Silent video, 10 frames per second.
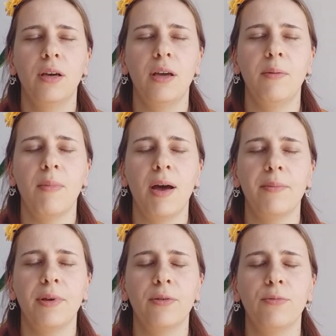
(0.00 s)
It might
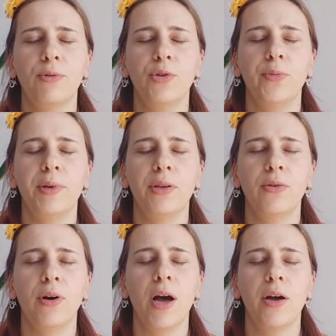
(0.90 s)
be a room in
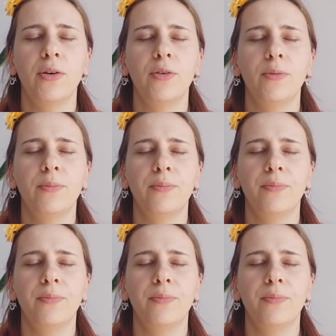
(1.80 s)
your home,